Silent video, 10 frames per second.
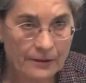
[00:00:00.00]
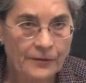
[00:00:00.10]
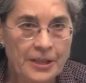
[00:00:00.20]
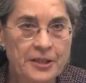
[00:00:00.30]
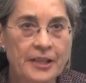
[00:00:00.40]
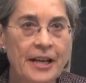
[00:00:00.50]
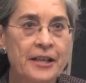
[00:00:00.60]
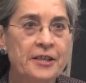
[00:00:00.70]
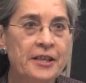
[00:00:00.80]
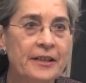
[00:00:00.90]

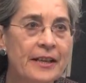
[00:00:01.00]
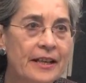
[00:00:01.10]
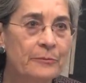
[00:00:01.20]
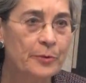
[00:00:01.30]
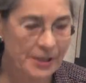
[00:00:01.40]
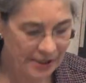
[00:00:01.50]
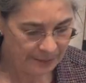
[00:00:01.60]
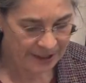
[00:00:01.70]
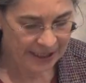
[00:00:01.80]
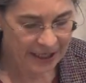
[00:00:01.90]
Vegetation and
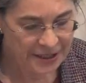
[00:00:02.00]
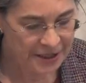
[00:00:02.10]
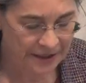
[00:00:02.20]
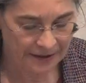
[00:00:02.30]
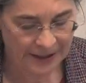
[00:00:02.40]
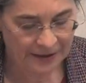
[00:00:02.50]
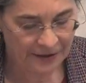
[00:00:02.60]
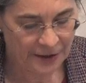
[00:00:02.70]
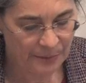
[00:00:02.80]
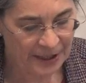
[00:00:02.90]
precipitation are
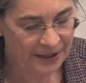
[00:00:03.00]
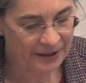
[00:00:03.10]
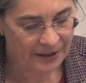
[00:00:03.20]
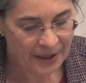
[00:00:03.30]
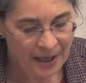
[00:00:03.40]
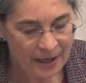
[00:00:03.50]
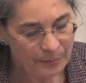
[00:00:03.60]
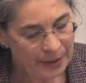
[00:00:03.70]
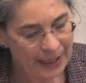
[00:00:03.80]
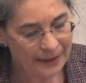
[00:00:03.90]
interdependent.
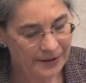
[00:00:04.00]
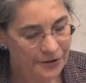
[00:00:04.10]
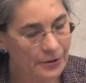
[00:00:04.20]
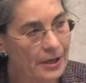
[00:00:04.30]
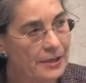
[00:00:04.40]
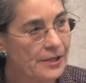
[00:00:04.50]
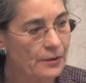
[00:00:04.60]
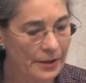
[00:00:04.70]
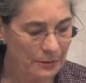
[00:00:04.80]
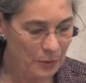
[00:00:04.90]
Plants draw
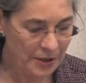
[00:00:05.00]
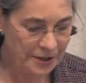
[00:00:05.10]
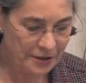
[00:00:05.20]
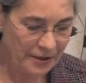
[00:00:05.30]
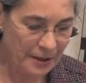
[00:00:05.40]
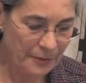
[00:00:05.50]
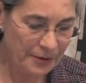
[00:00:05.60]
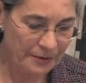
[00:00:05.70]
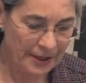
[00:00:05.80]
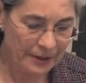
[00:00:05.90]
soil moisture up
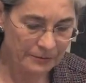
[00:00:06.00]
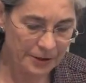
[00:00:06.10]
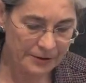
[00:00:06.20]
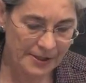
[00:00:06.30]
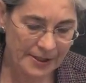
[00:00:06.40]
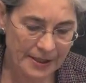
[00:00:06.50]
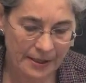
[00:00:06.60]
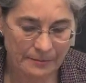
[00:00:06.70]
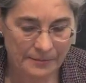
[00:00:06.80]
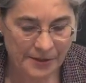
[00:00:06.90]
through their roots,
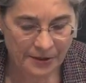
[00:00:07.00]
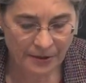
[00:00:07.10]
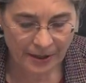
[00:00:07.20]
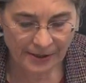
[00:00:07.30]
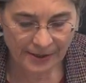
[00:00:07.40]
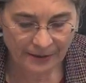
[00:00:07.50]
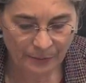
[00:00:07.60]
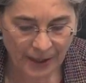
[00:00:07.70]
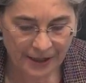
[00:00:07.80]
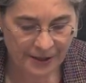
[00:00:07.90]
stems, trunks, and
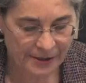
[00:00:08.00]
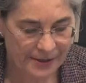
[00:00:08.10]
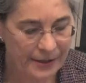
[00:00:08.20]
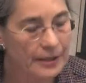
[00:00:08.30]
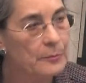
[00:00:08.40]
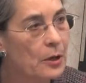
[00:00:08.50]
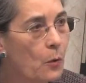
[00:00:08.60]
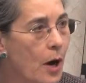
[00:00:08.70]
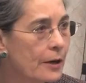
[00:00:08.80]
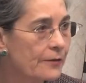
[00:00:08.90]
branches and emit
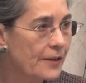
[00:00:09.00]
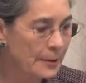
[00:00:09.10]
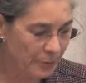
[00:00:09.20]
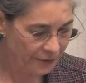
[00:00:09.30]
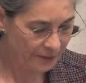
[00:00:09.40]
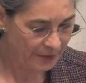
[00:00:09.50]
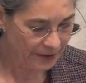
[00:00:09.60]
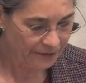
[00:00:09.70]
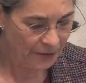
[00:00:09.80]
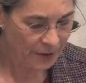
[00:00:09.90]
water vapor from
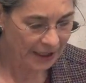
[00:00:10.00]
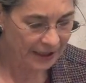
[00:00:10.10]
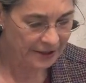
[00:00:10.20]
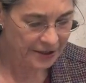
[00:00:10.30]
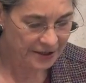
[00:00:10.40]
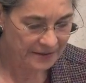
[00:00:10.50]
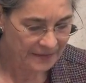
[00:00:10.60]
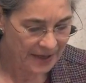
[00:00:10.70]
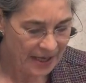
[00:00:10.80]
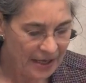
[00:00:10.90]
their foliage.
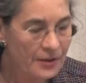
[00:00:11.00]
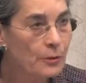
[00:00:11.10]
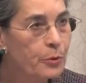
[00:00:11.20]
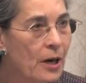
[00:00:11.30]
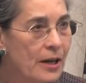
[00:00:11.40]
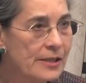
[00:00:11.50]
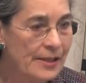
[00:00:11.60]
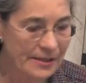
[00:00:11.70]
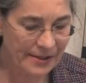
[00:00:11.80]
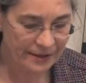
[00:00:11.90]
The
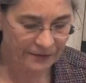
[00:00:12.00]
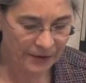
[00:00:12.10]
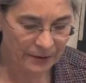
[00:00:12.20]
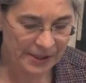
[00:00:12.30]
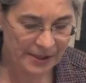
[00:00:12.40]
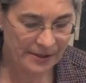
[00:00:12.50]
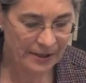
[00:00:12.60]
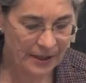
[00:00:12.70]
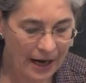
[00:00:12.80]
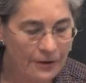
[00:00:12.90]
process influences
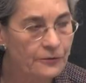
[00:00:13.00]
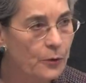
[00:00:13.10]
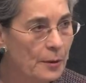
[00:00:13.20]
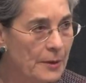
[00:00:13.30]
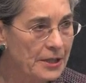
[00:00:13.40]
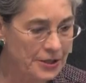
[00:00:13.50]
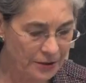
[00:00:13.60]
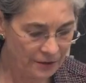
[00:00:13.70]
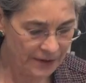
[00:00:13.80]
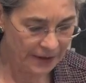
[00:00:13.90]
cloud formation
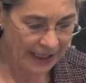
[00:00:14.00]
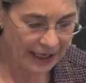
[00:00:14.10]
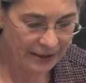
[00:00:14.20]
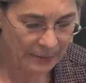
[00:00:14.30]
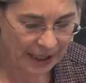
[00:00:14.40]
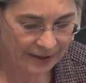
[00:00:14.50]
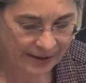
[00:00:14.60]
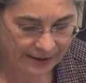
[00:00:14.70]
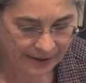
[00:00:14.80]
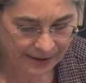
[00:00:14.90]
over land
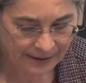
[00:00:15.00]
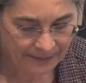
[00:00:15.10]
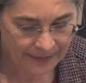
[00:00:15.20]
masses.